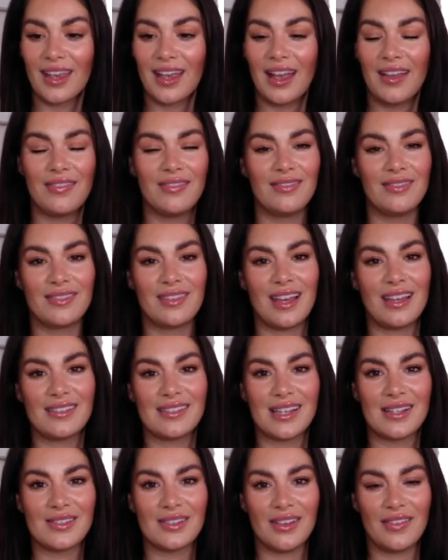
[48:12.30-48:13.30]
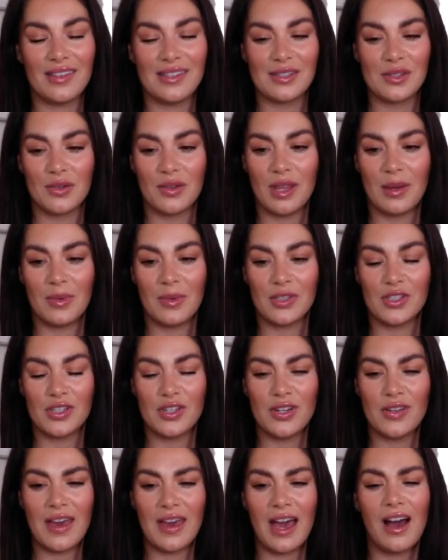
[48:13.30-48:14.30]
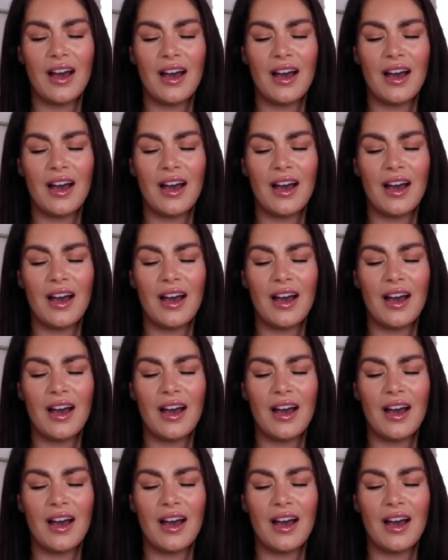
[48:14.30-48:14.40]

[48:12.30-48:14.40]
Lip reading: And that sounds like there's not that much to do there.